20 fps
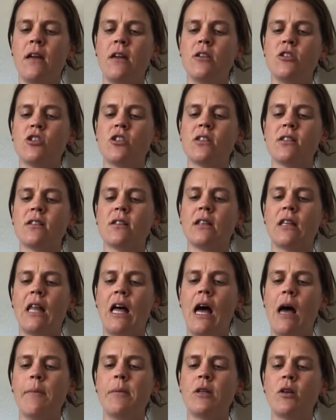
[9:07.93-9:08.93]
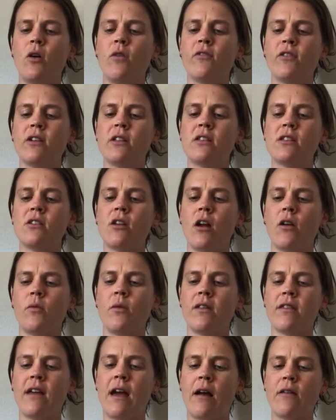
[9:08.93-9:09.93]
Just lob it over to start
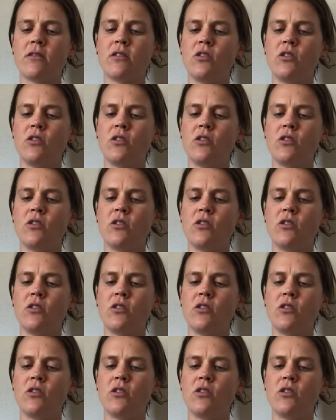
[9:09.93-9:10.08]
with, House.